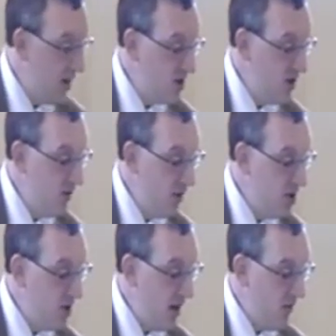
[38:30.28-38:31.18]
says in
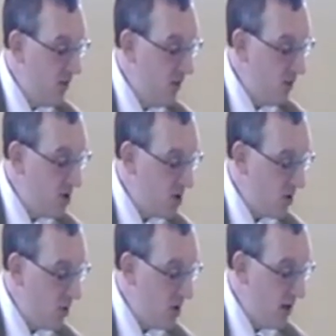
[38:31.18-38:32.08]
verse 7, which
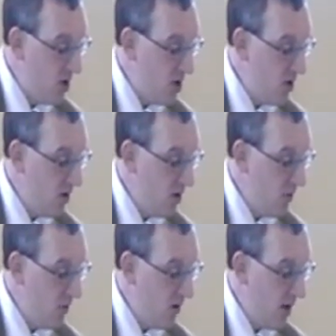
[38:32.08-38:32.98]
is a quotation
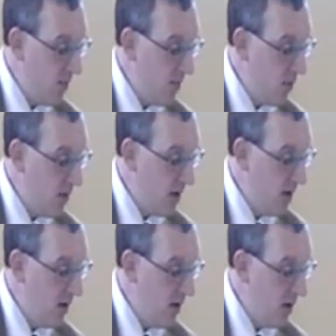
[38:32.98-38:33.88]
of Psalm 40,